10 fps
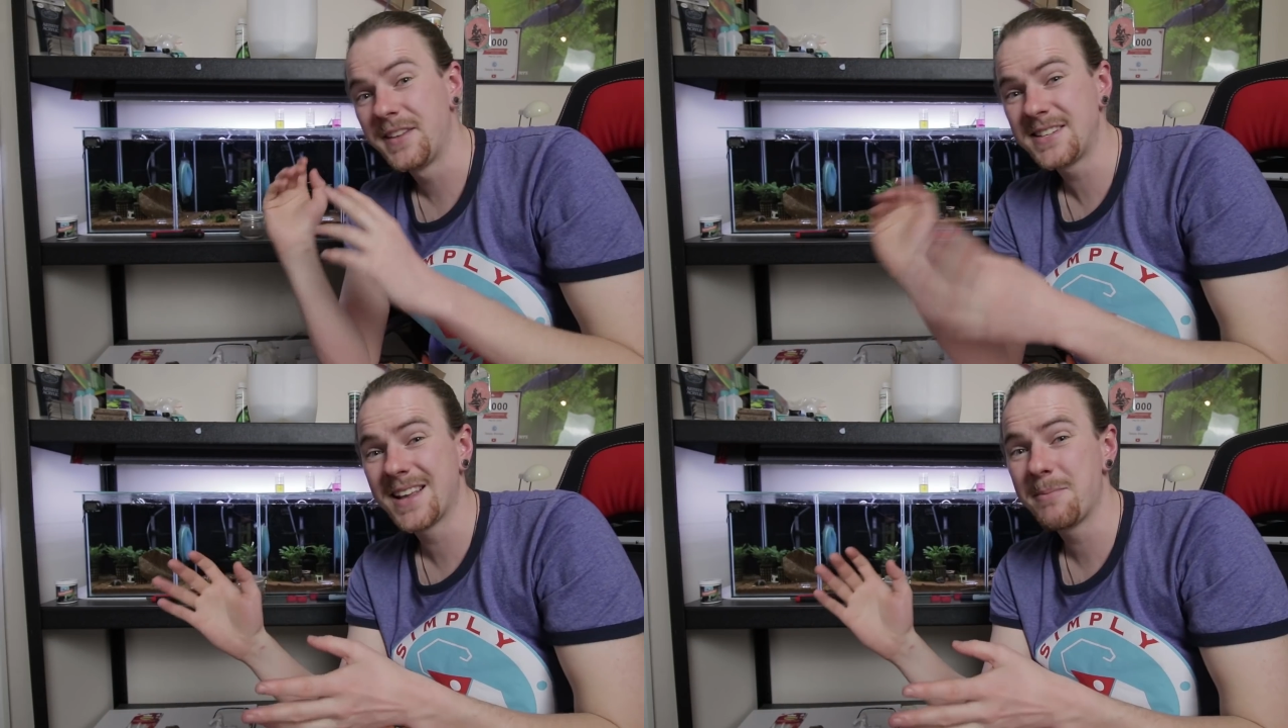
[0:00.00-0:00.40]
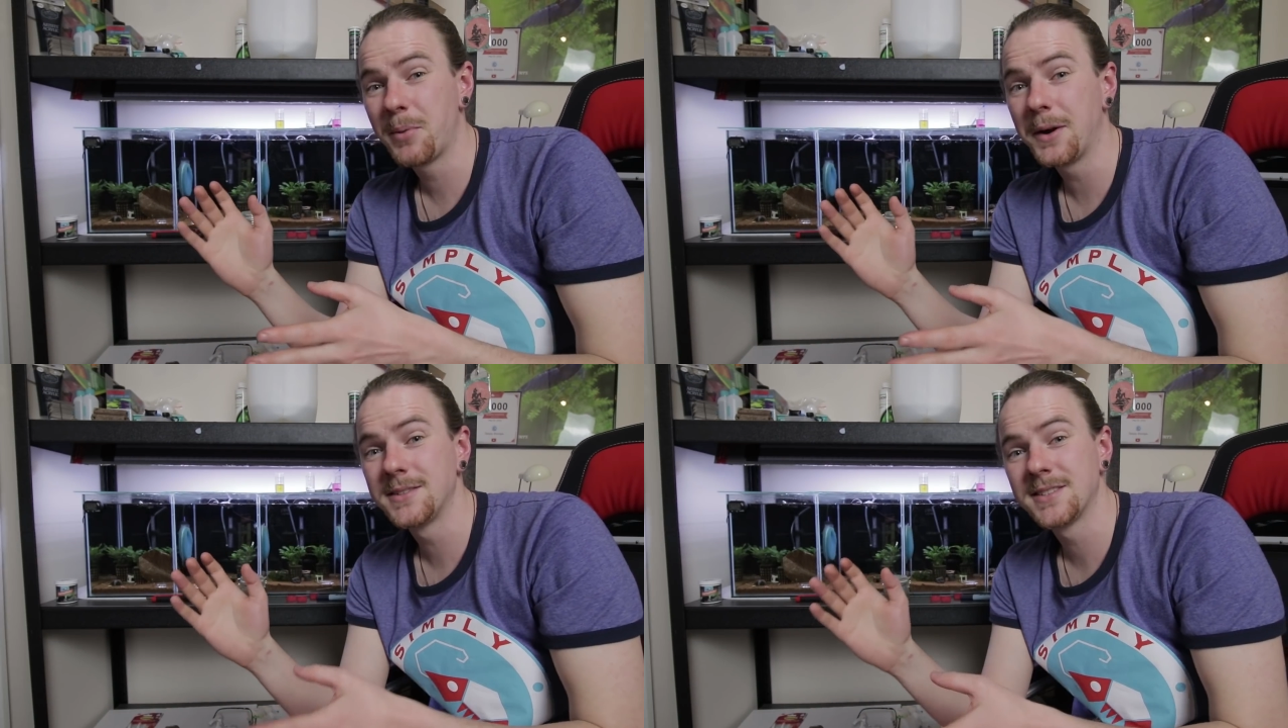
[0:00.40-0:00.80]
This then
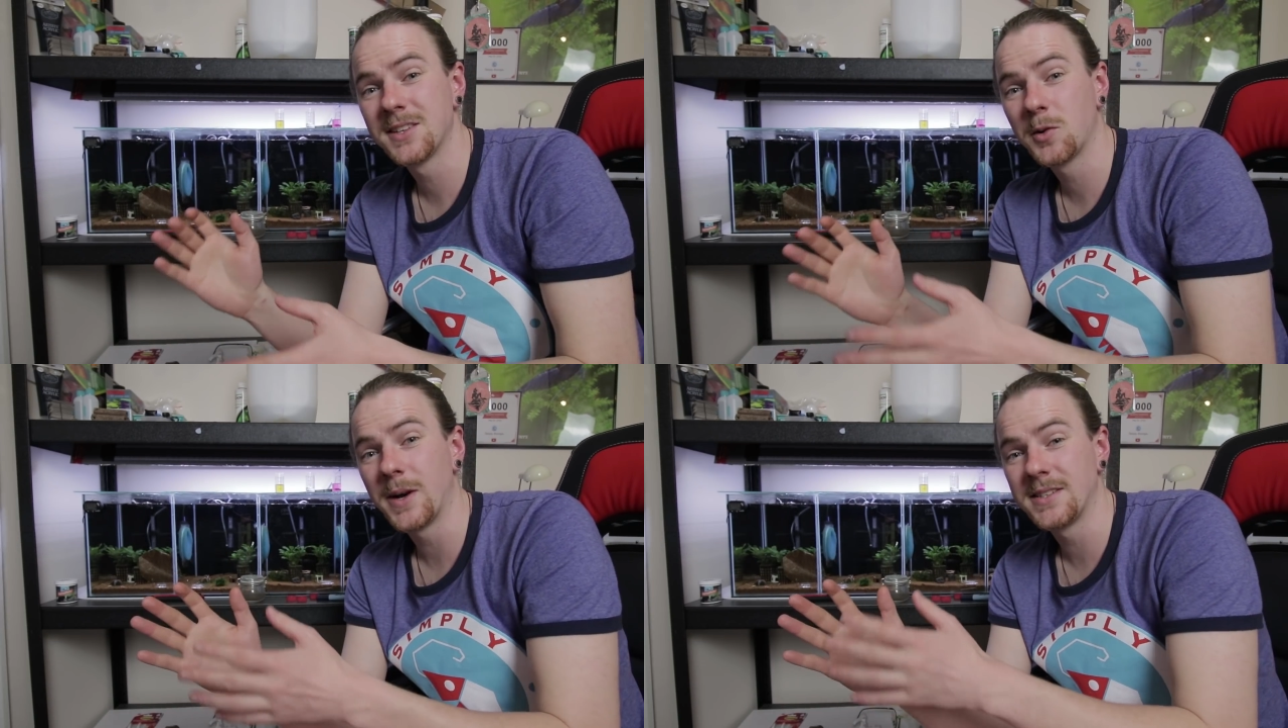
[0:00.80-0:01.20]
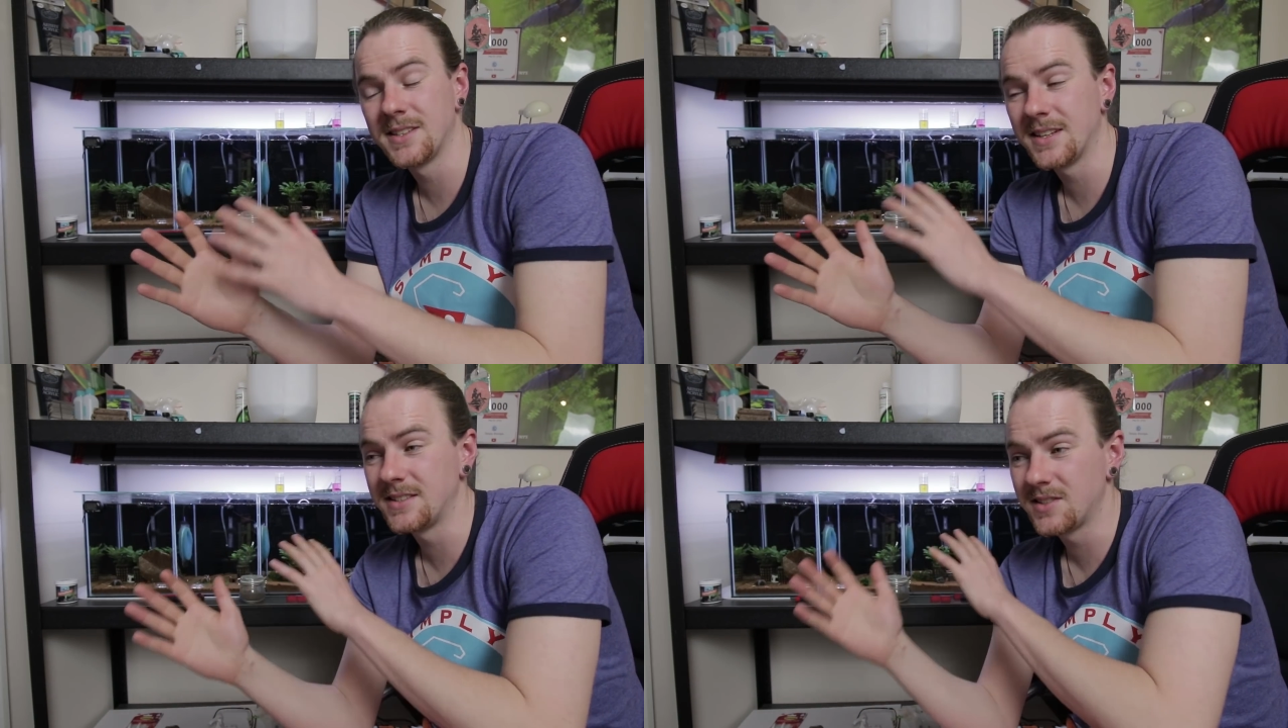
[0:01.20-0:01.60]
poses the
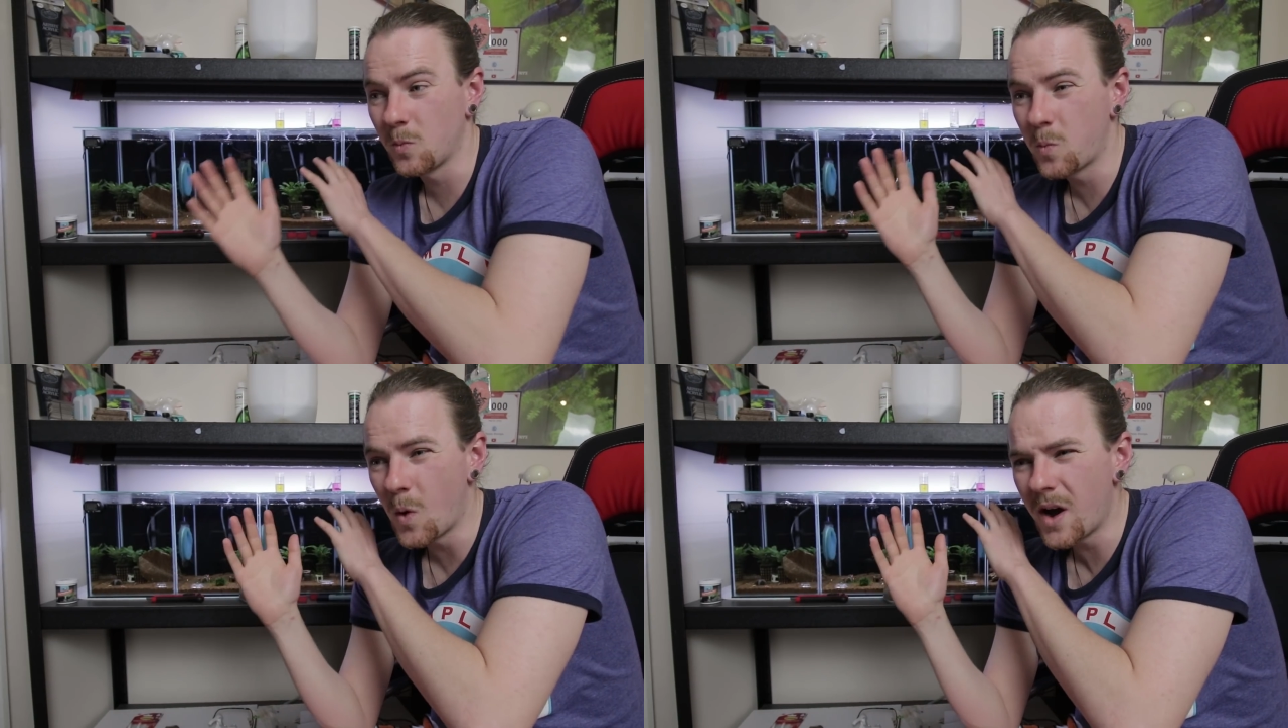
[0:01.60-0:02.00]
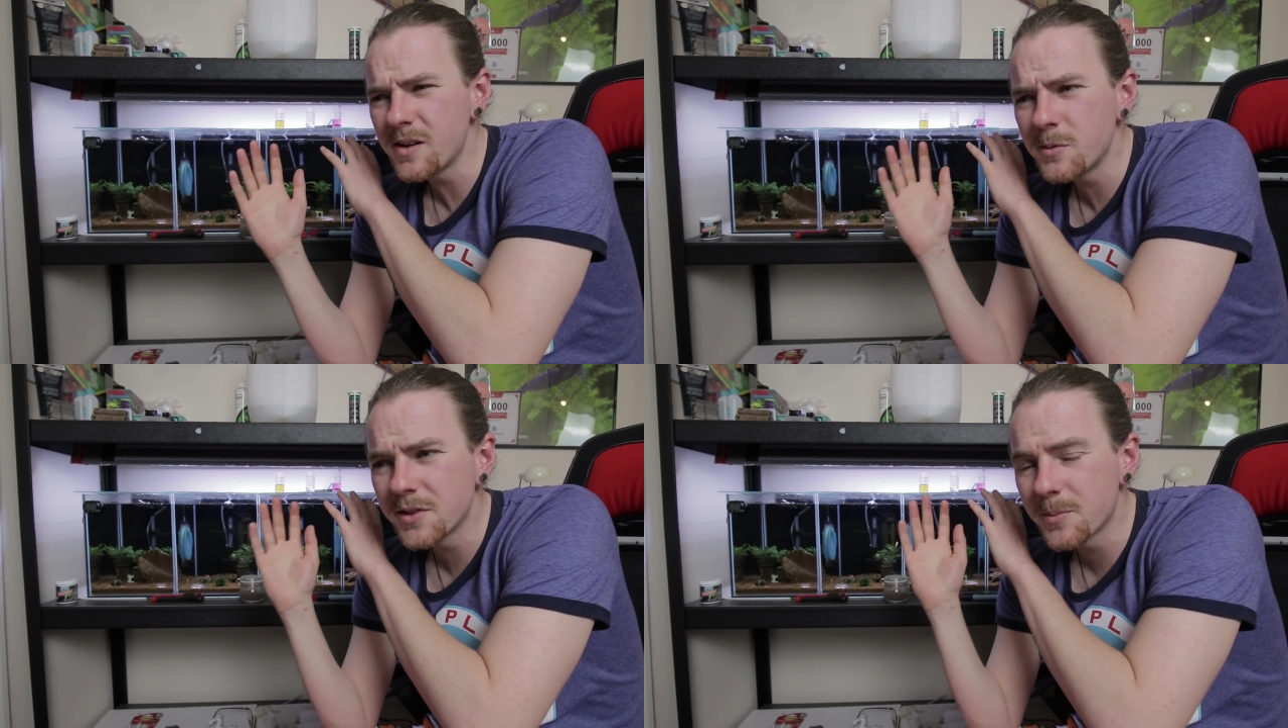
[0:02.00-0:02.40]
question as to
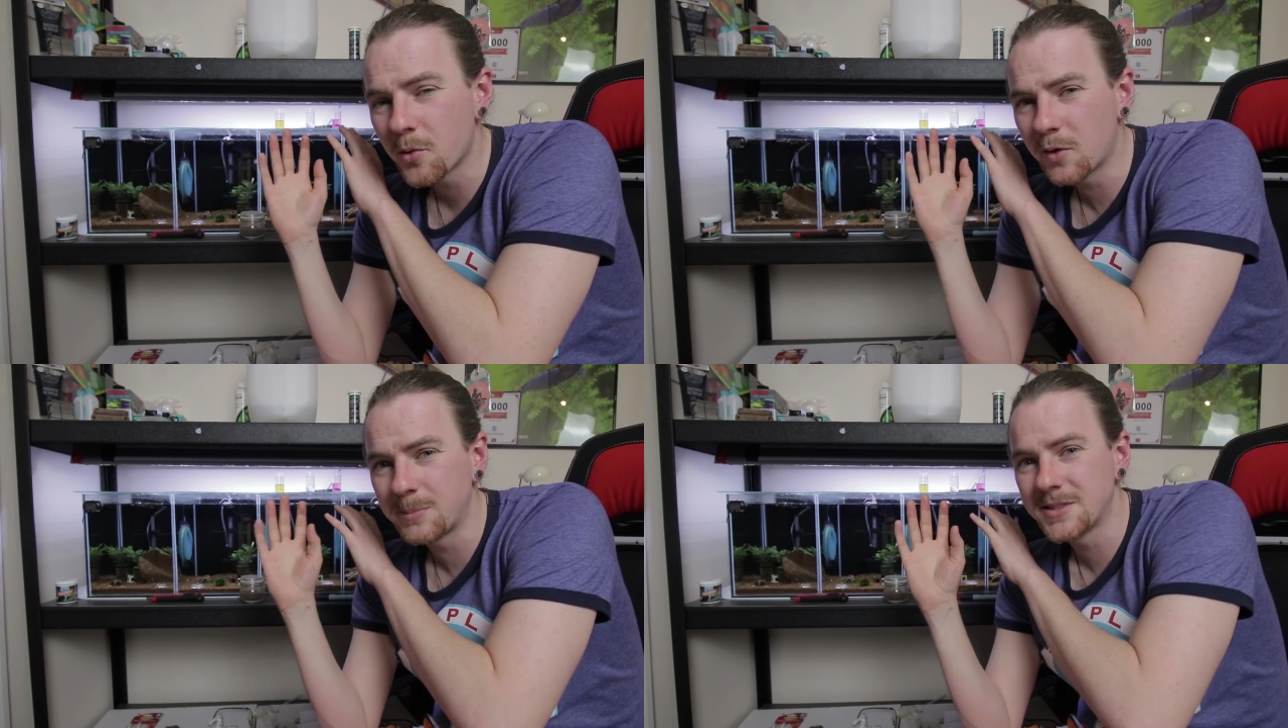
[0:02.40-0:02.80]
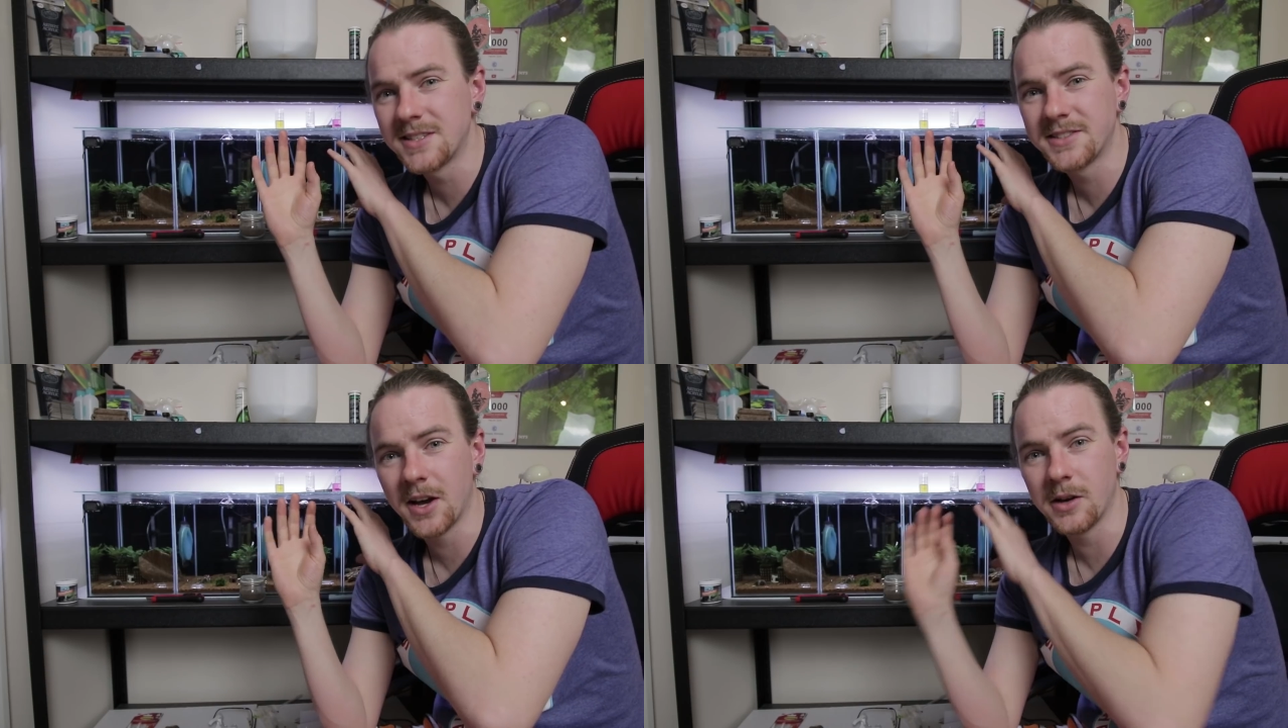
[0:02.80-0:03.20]
why were the
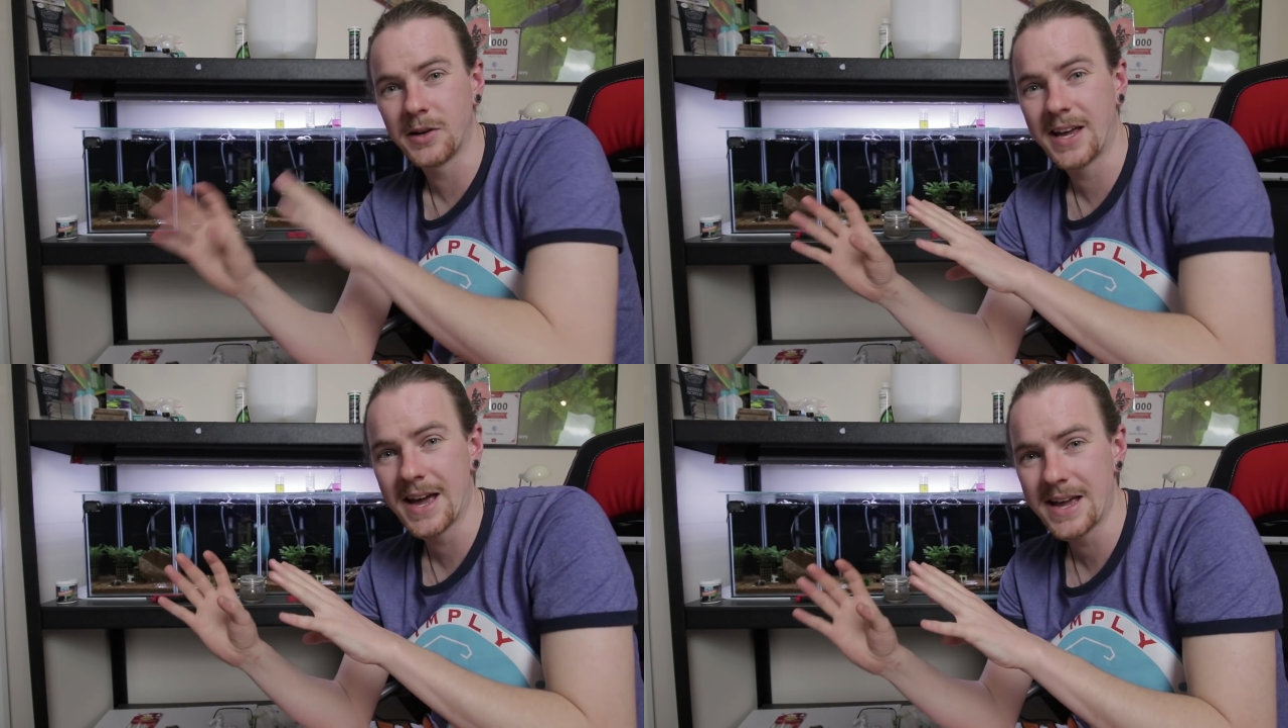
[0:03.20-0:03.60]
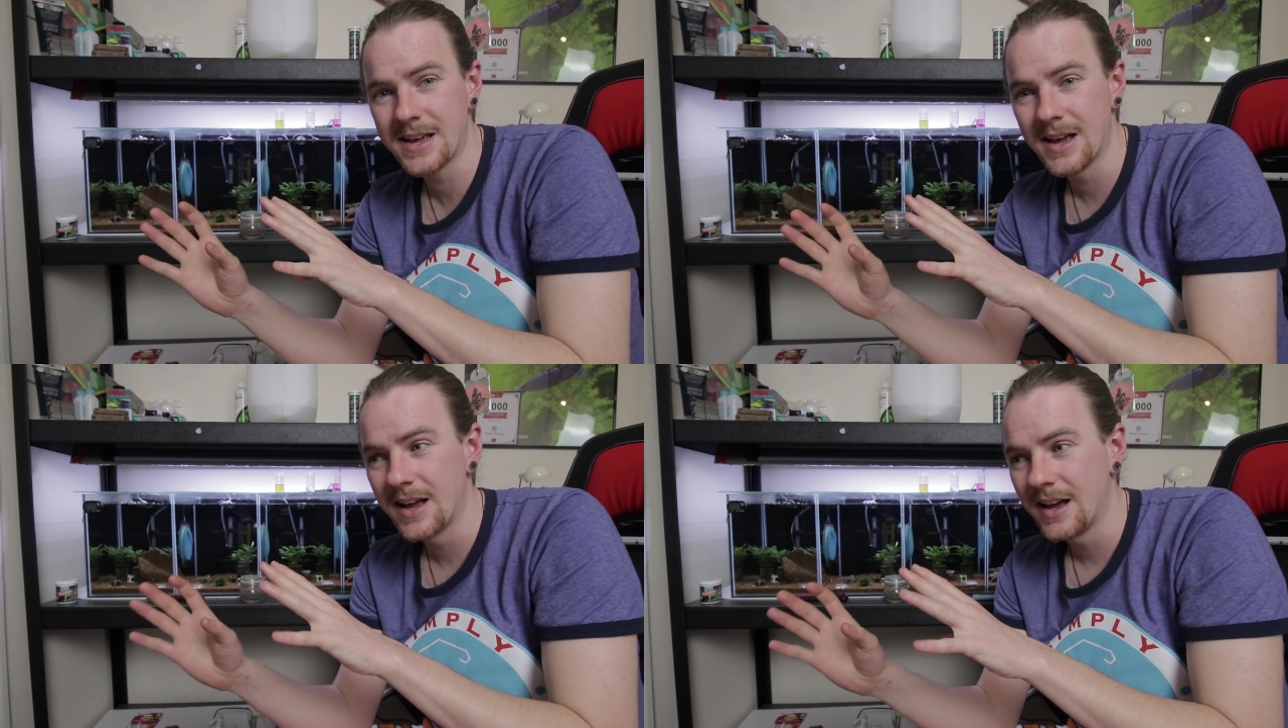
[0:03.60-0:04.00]
parameters okay